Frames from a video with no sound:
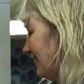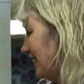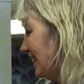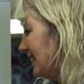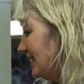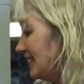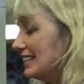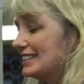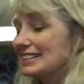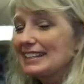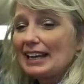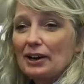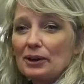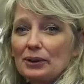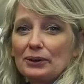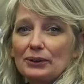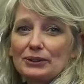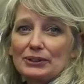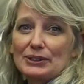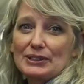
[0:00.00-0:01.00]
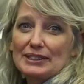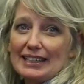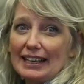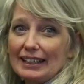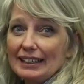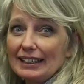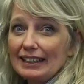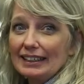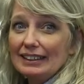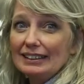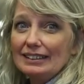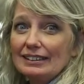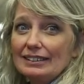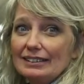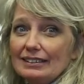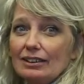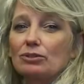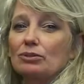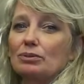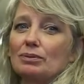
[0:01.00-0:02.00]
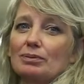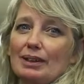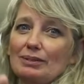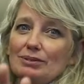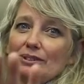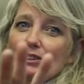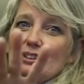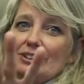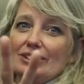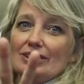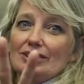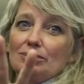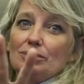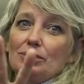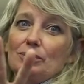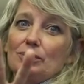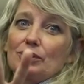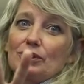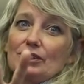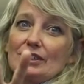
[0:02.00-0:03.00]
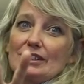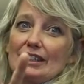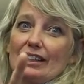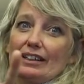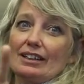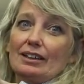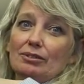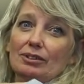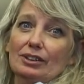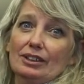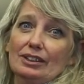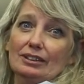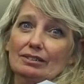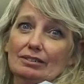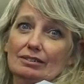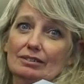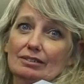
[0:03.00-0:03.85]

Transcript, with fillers: This is our second, oh, I was going to, we weren't going to say that, right?